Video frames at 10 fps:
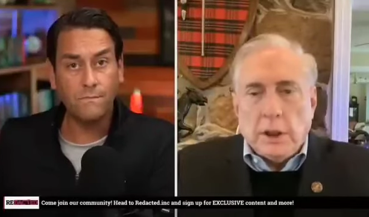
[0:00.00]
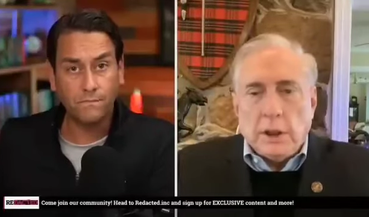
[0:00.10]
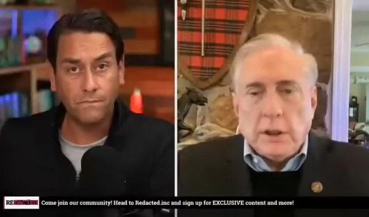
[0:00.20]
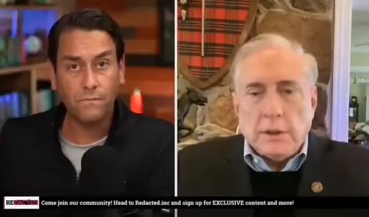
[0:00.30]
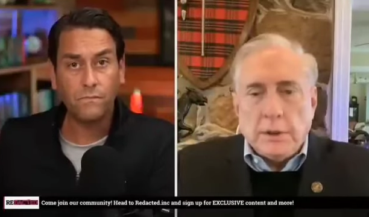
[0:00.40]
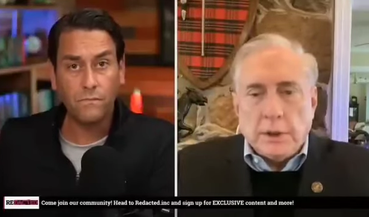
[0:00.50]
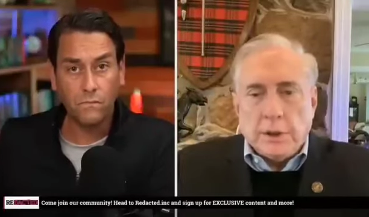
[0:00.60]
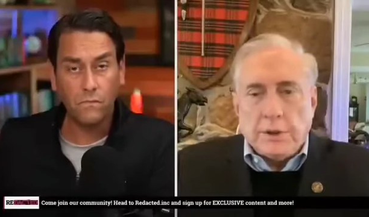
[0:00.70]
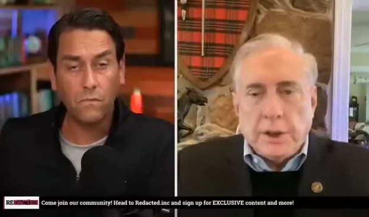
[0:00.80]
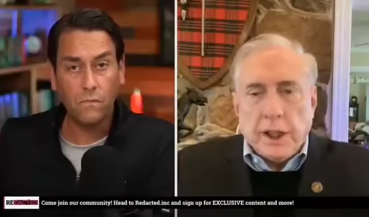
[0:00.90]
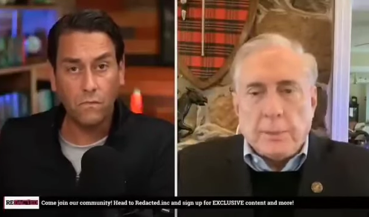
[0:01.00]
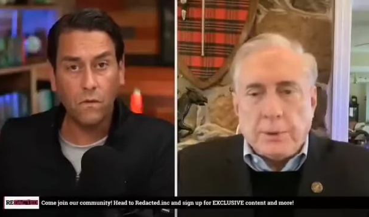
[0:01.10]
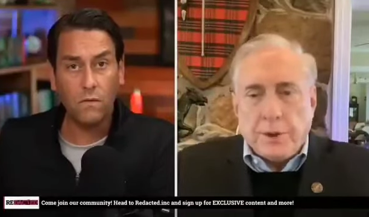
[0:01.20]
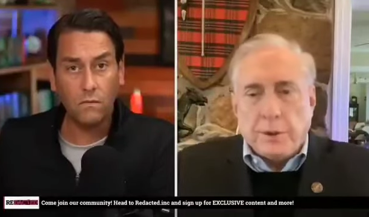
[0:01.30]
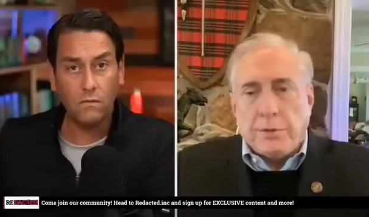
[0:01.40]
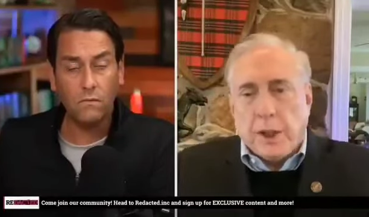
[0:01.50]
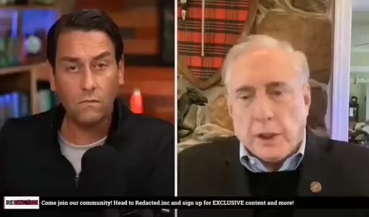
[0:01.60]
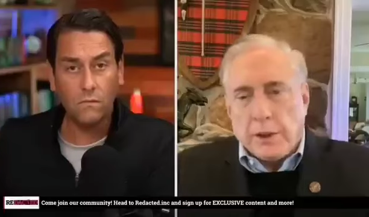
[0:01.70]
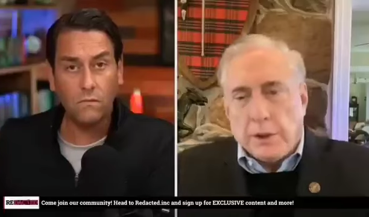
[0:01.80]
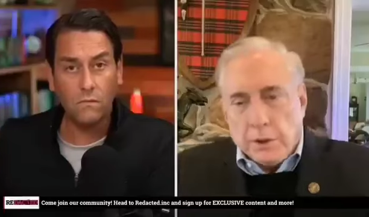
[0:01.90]
Speaker 1: Uh, you know, is the opposite of
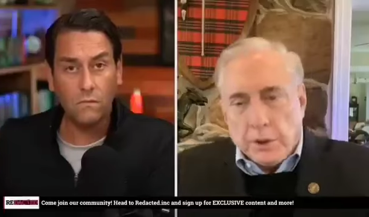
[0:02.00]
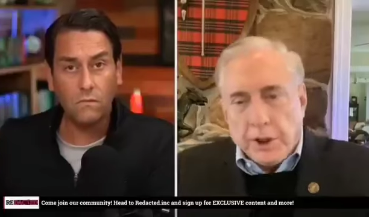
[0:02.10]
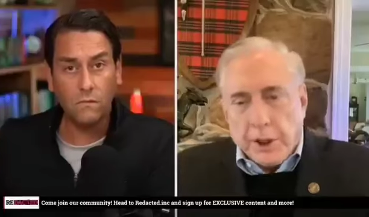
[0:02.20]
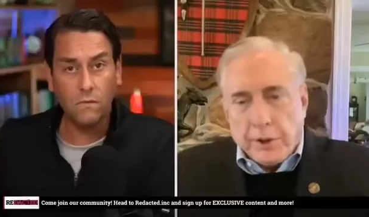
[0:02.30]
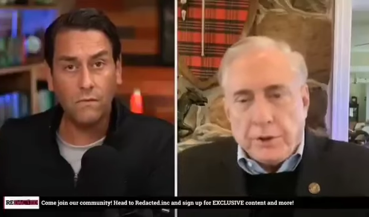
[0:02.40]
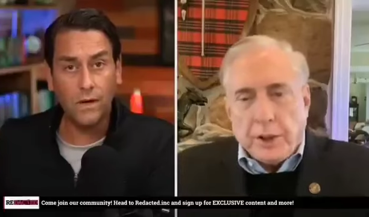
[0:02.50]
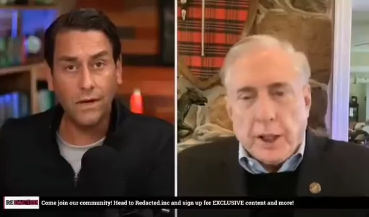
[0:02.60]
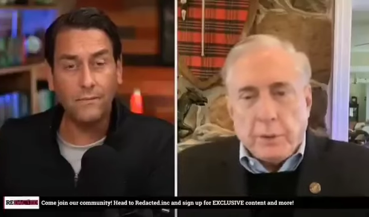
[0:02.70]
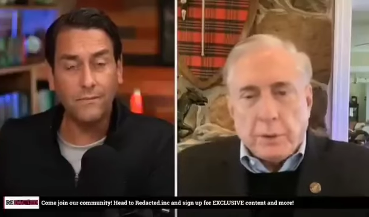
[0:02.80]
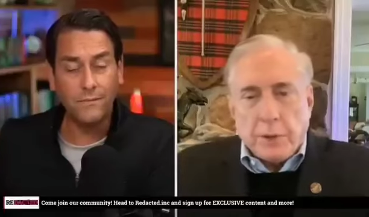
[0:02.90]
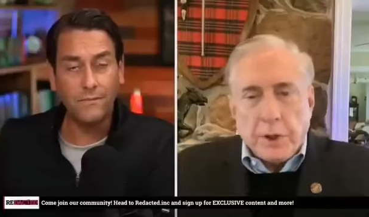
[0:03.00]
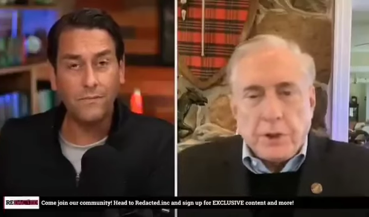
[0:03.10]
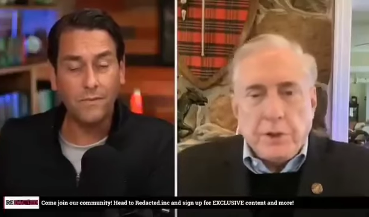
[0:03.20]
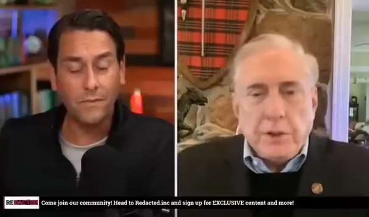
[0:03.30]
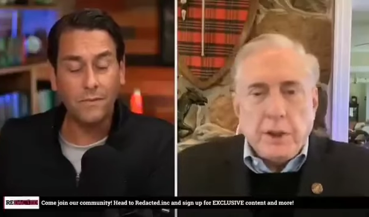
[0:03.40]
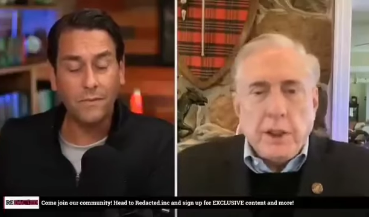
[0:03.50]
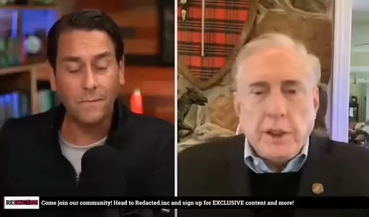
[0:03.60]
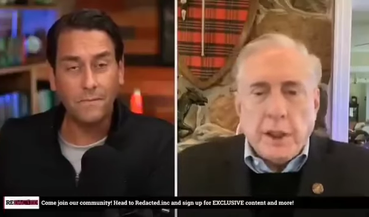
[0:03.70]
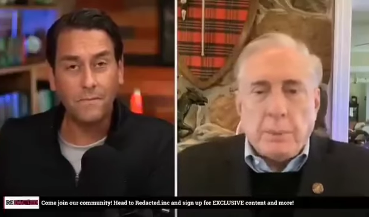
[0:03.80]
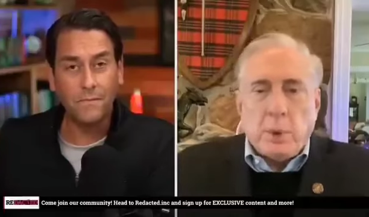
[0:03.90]
Wagner on the other right. side of the Russians,
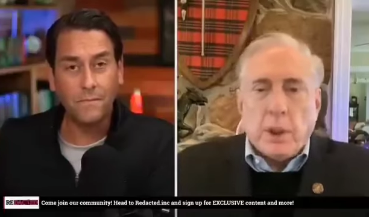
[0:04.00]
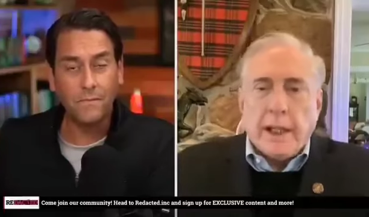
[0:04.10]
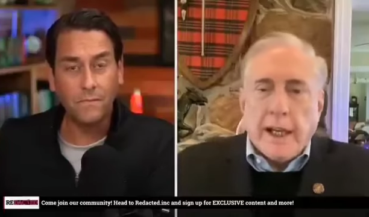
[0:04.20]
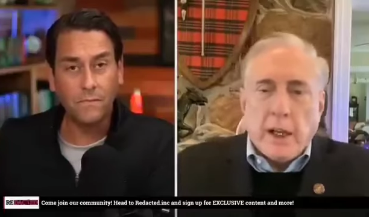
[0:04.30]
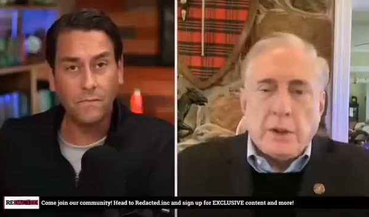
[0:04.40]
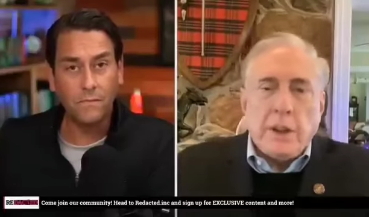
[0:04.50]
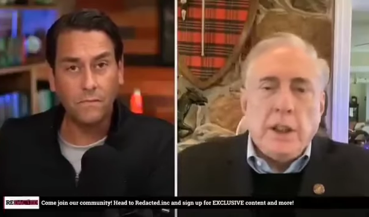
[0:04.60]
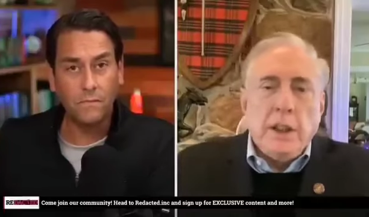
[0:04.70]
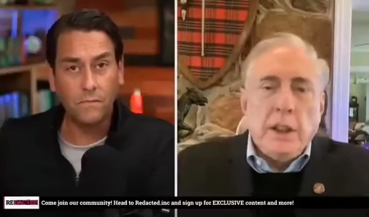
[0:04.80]
and they're pulling out.